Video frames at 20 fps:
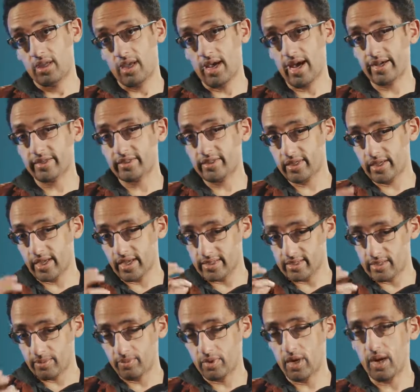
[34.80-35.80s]
acting
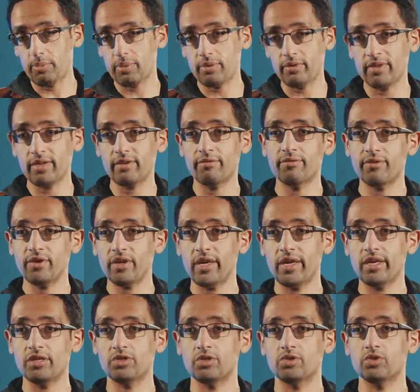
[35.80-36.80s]
as a properly free
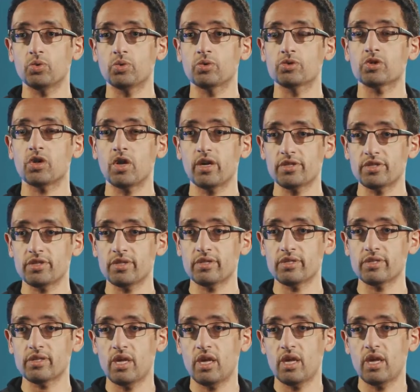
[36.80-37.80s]
agent who is conscious